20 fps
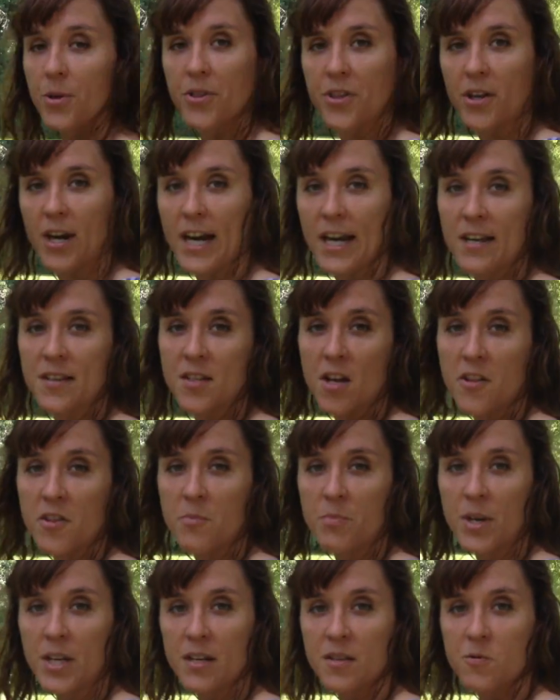put their hands on the
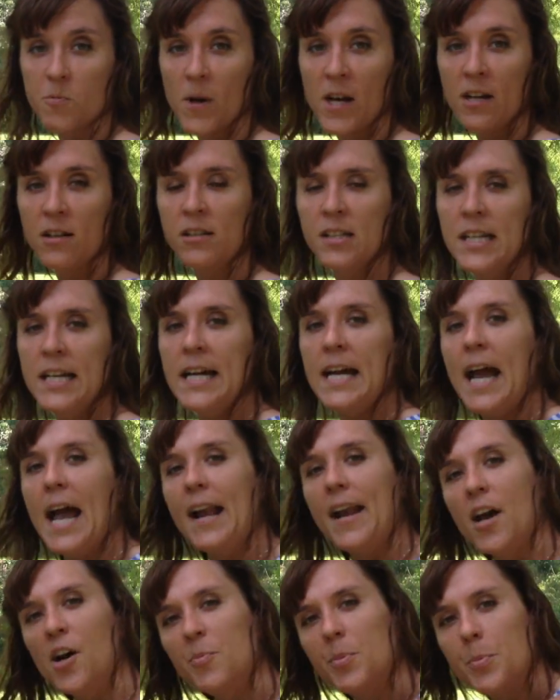bit as well
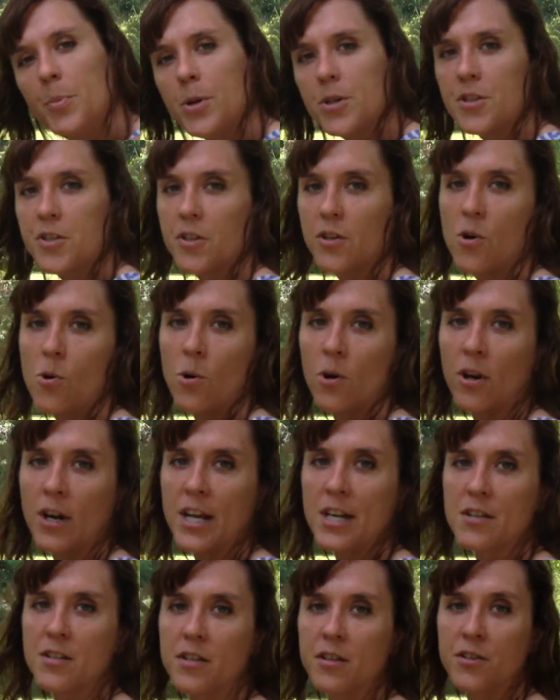and help push the core
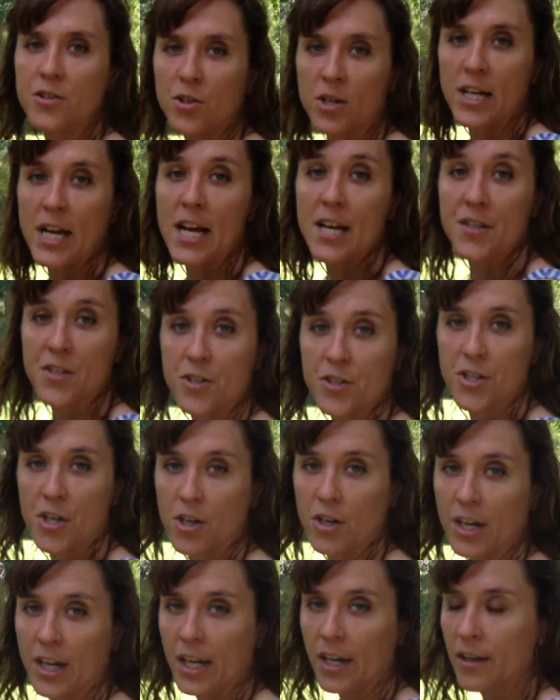into the tree as you're
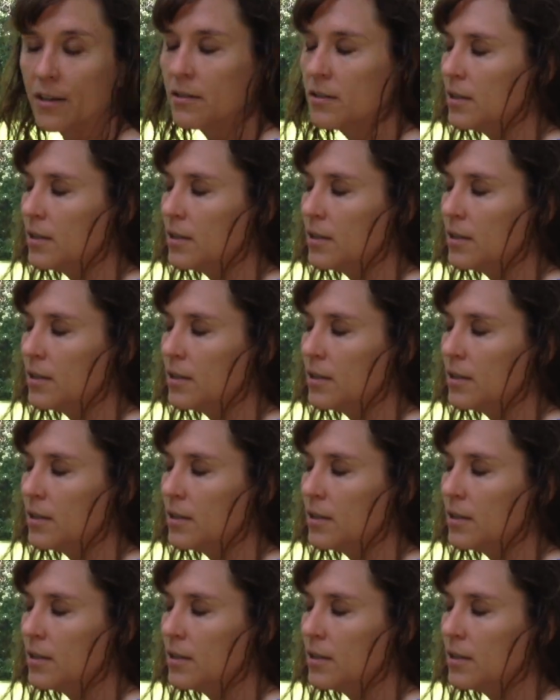turning it.